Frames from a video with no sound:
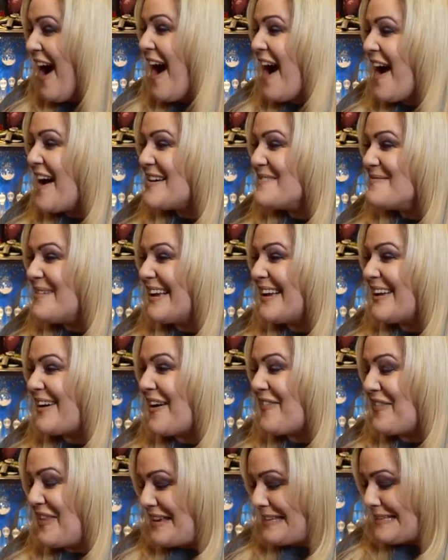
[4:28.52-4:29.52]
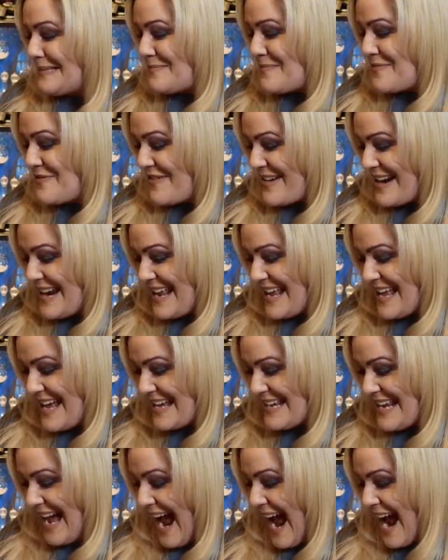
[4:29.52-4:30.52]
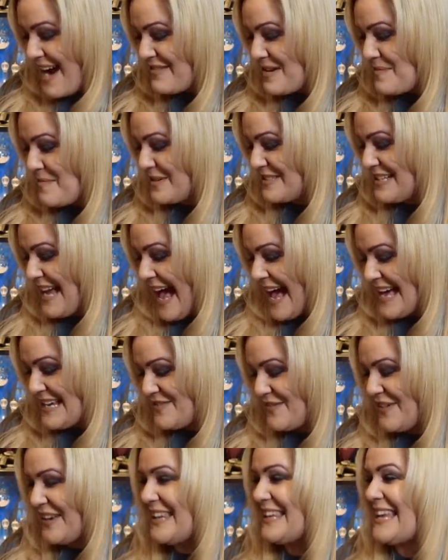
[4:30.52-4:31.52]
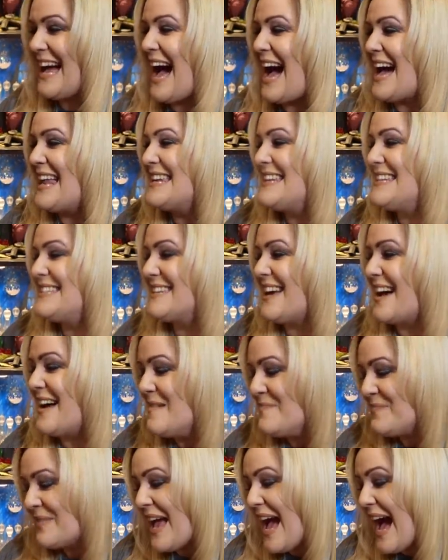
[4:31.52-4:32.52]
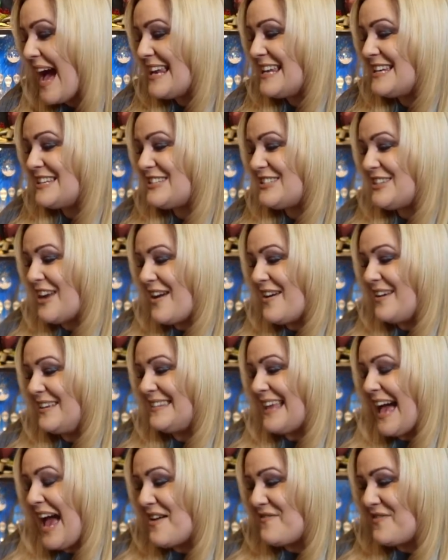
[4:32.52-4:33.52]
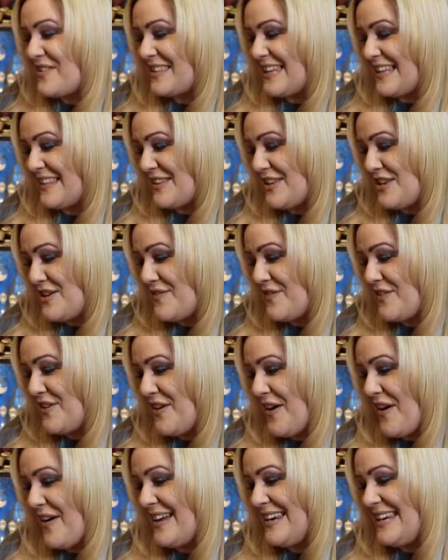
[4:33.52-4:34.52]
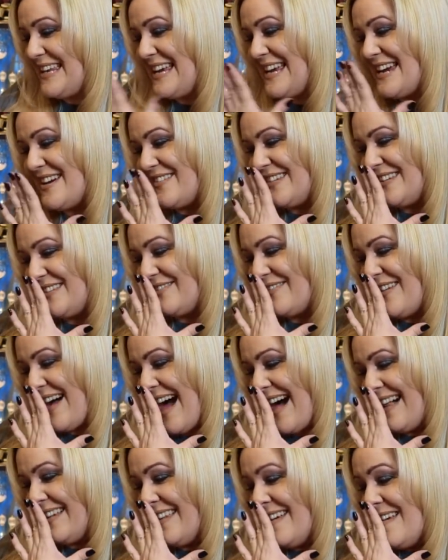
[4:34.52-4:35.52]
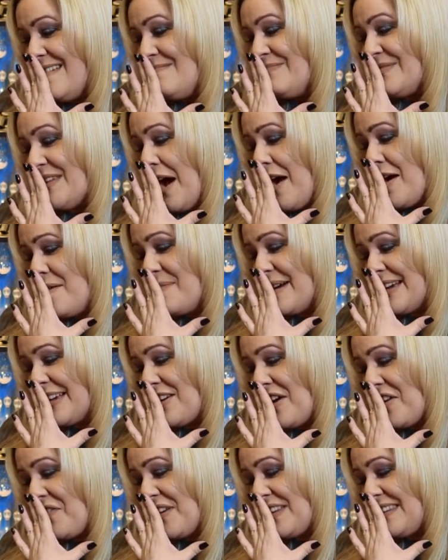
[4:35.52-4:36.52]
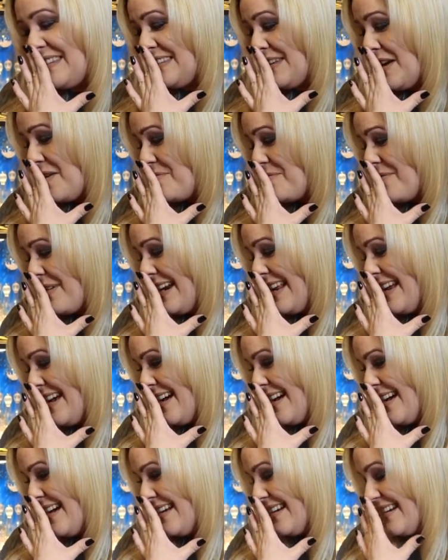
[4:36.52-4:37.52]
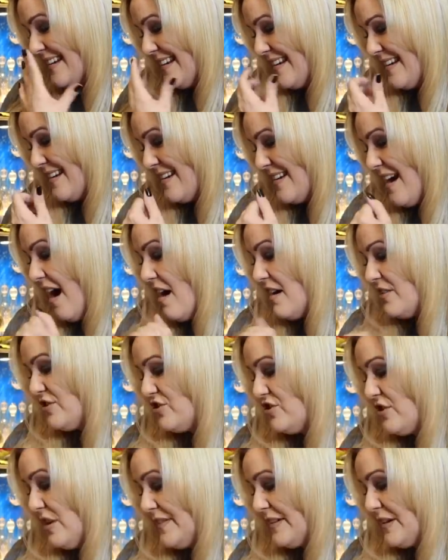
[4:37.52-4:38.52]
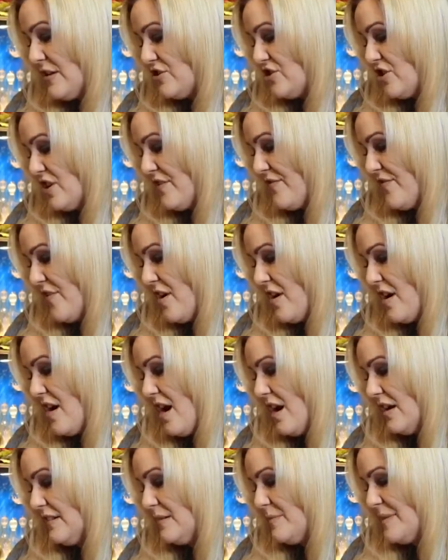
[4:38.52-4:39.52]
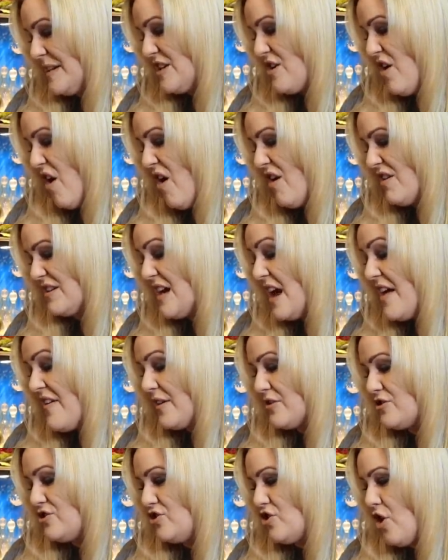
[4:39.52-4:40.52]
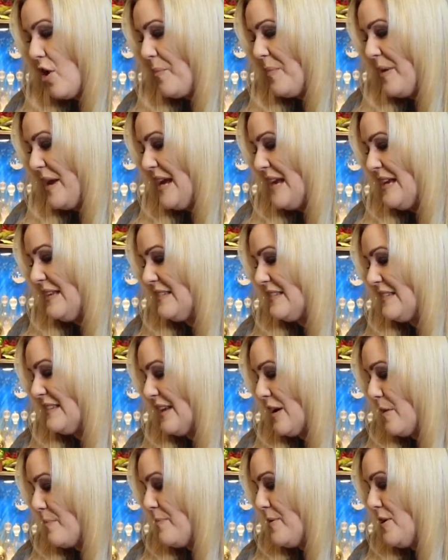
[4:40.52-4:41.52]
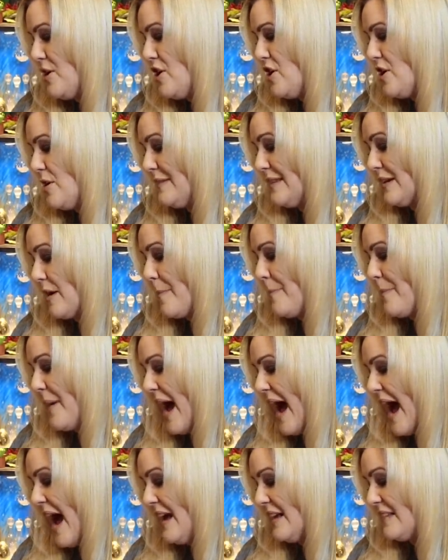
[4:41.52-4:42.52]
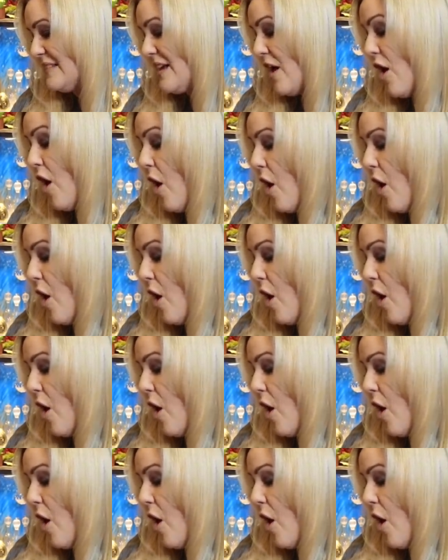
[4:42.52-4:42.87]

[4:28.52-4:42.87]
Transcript: Oh my god, that's brilliant. Harry Potter advent calendar. And it shows everything that you've got in here as well. Oh my god, that's so brilliant. They've got chocolate frog cards. Oh my god. They've got dobbies. They've got balloons. They've got bags.